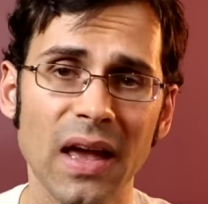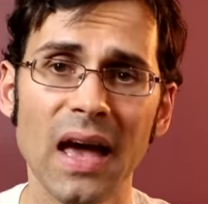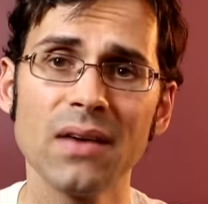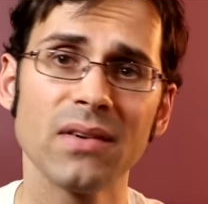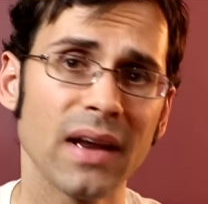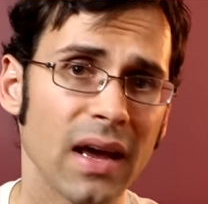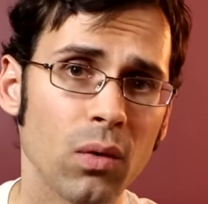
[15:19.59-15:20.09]
you
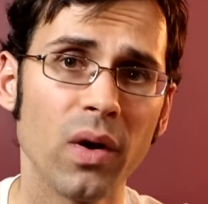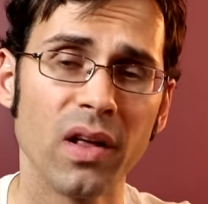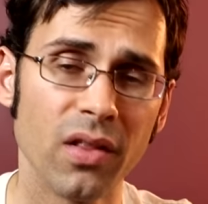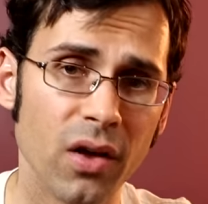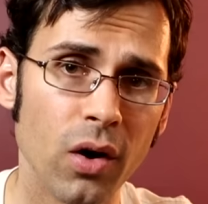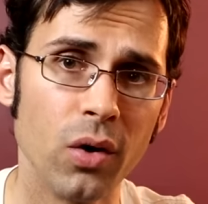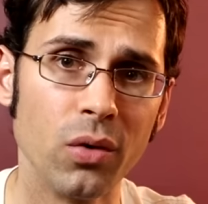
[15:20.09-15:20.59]
haven't had one
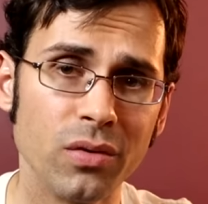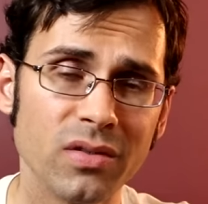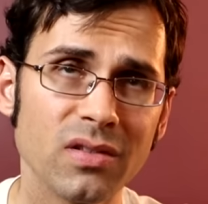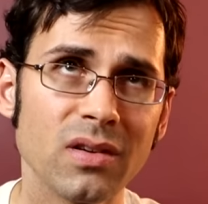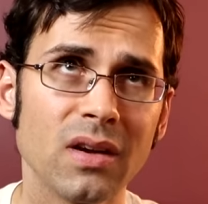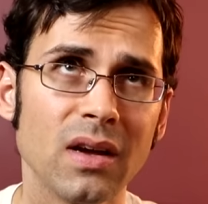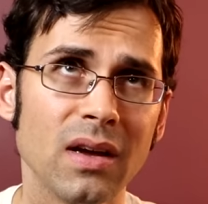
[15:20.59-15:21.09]
of
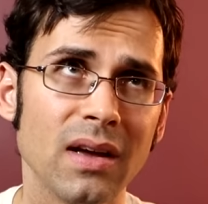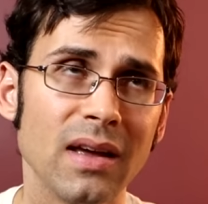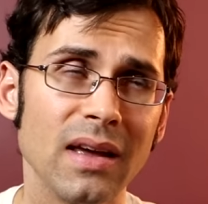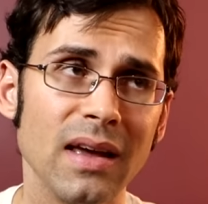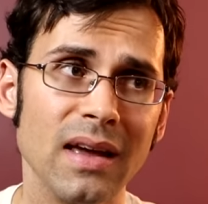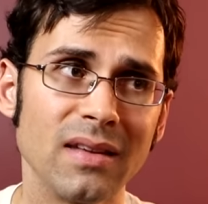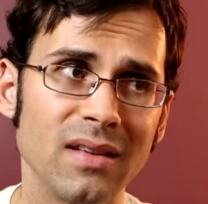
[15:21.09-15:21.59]
those,
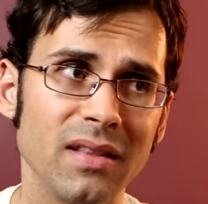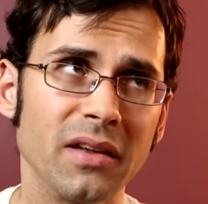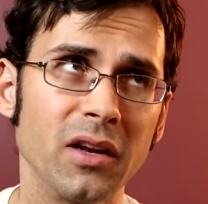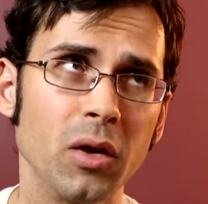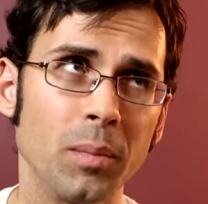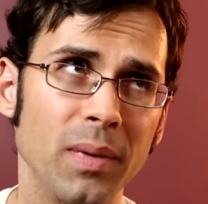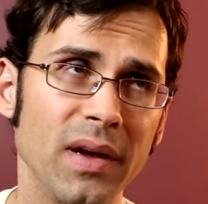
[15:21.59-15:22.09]
it's a
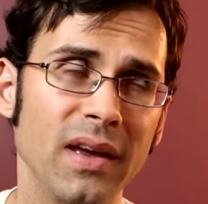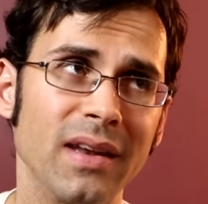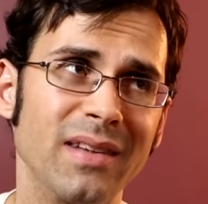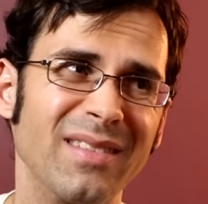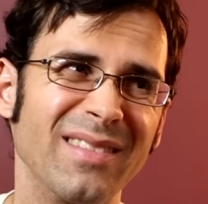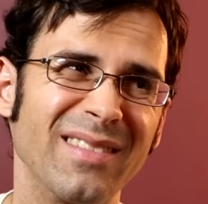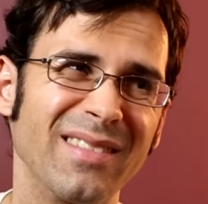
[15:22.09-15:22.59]
little
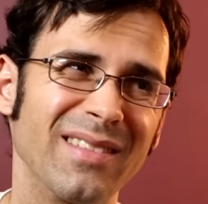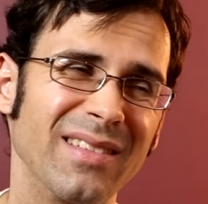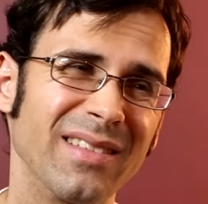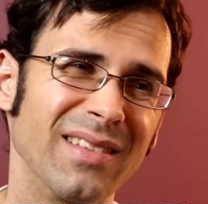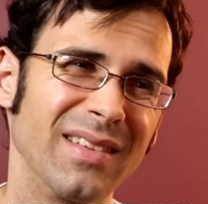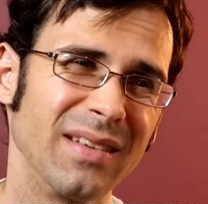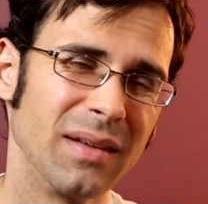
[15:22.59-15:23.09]
bit
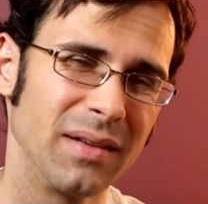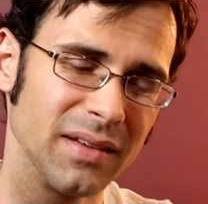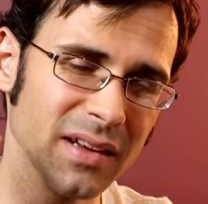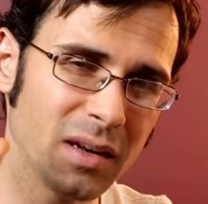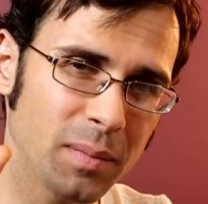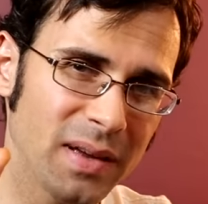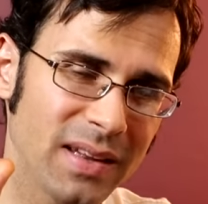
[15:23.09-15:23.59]

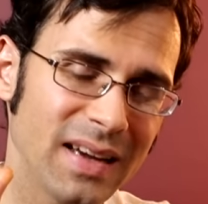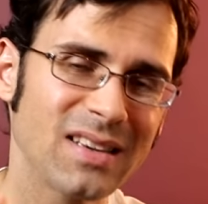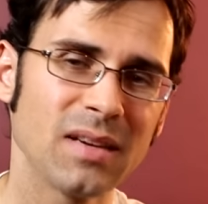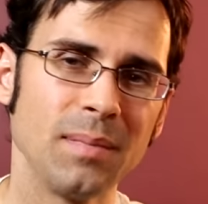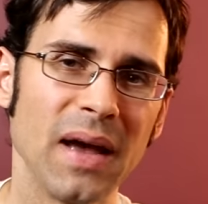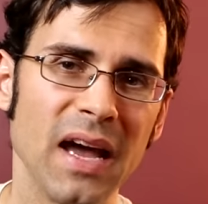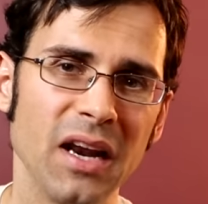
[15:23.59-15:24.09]
like
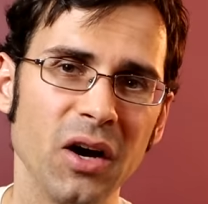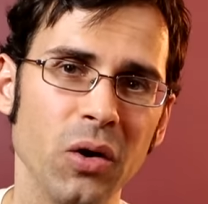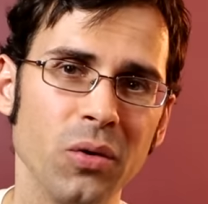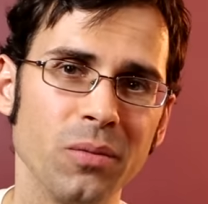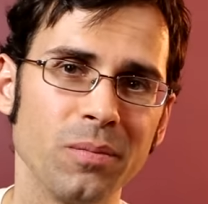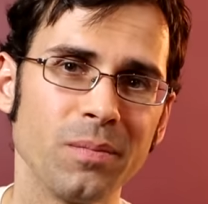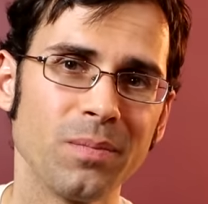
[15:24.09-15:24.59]

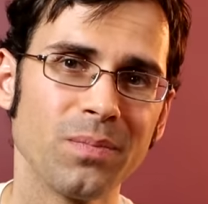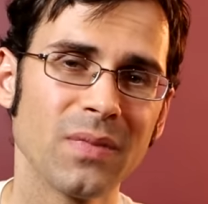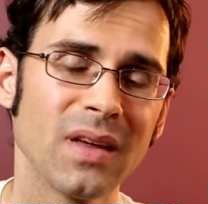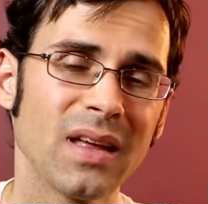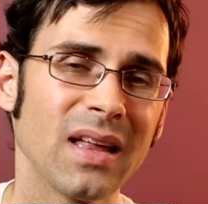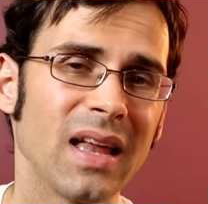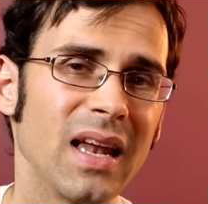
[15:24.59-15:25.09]
tomato,
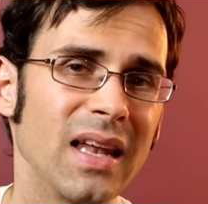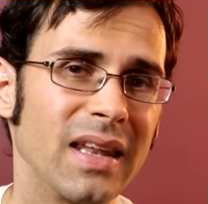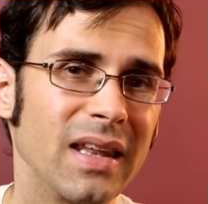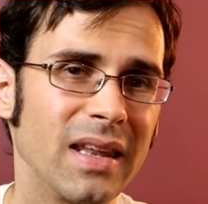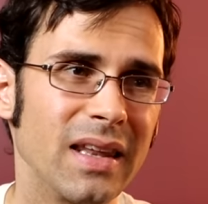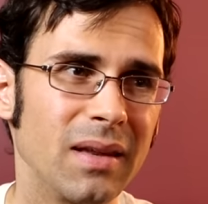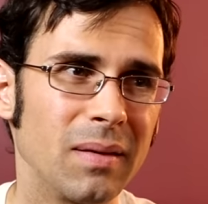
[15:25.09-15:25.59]

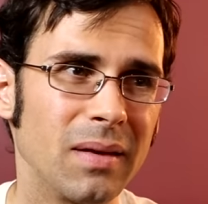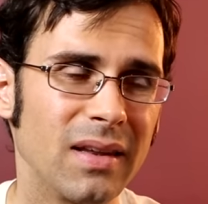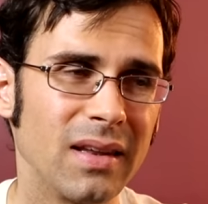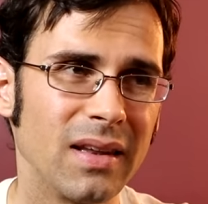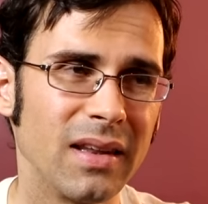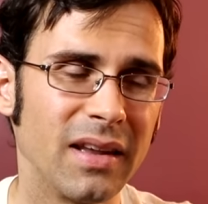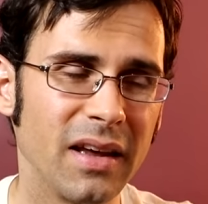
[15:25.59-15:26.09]

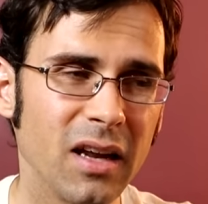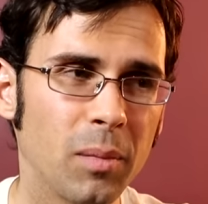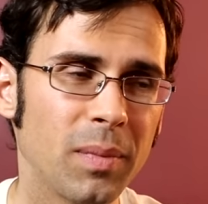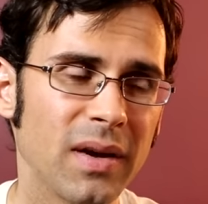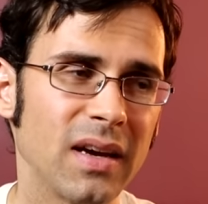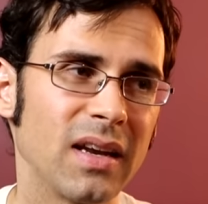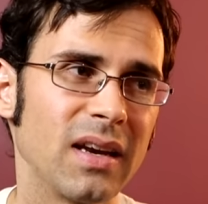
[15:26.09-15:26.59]
little
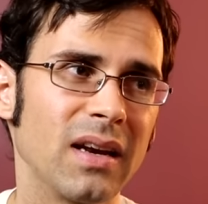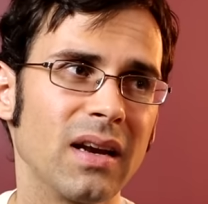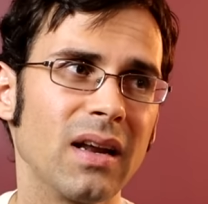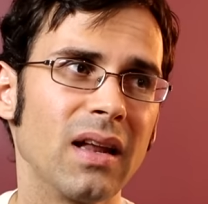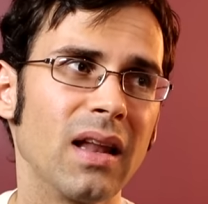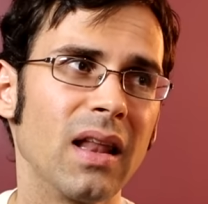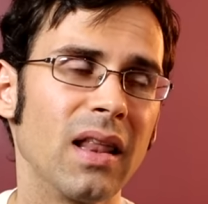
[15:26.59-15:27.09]
bit
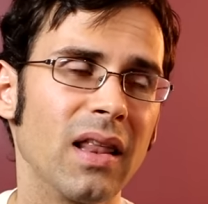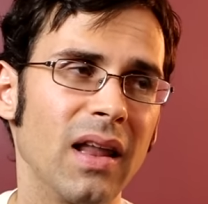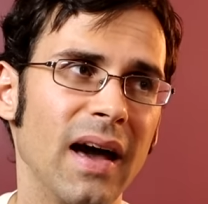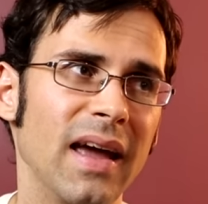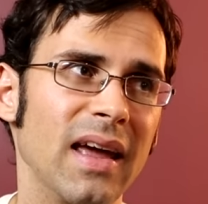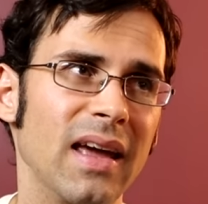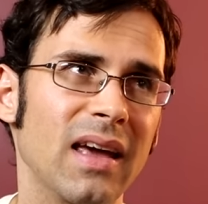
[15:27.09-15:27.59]

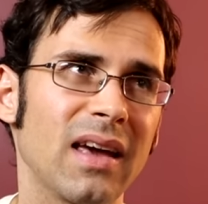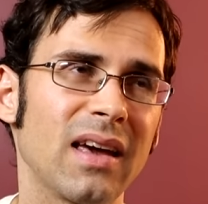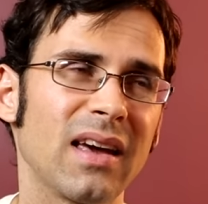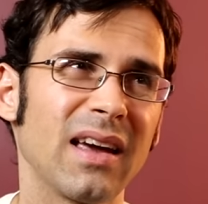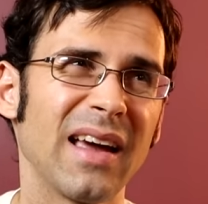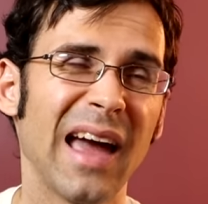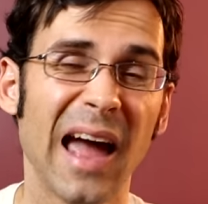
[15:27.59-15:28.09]
like
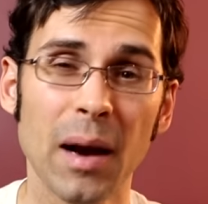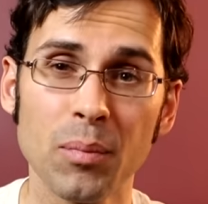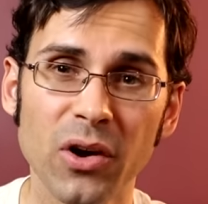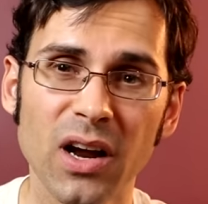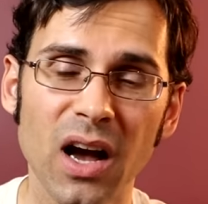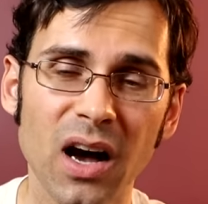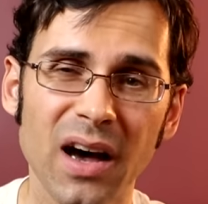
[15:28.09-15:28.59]

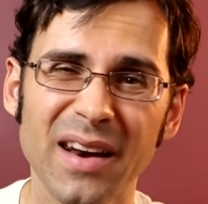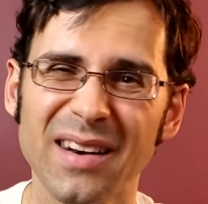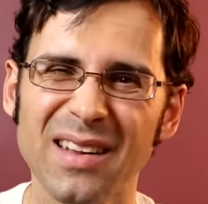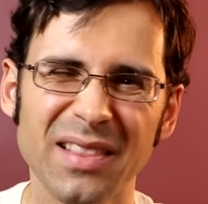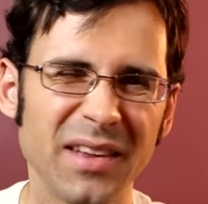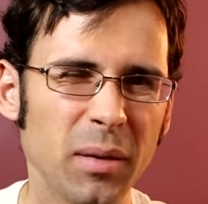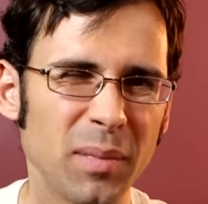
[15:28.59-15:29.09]

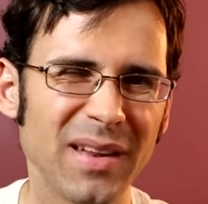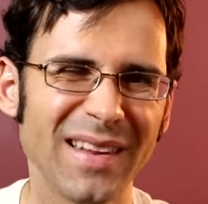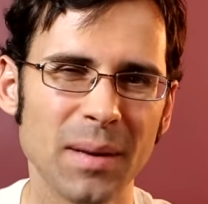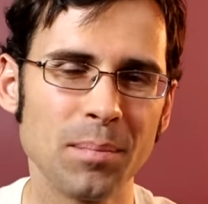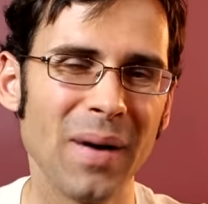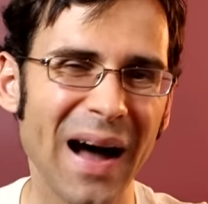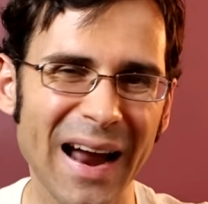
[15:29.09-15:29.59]
apricot, a little bit
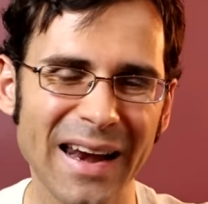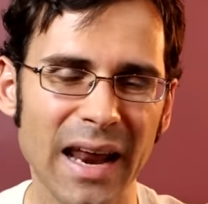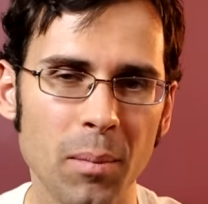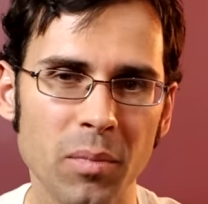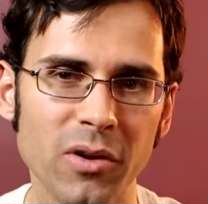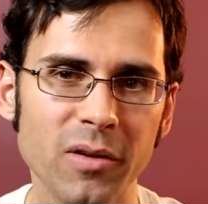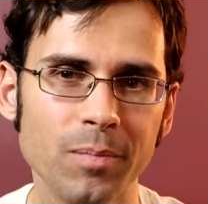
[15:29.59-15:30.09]
like
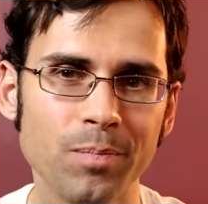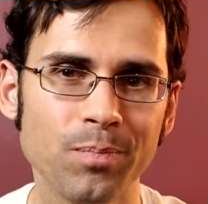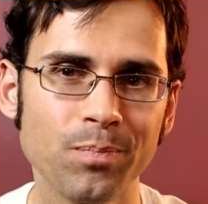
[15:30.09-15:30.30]
pineapple.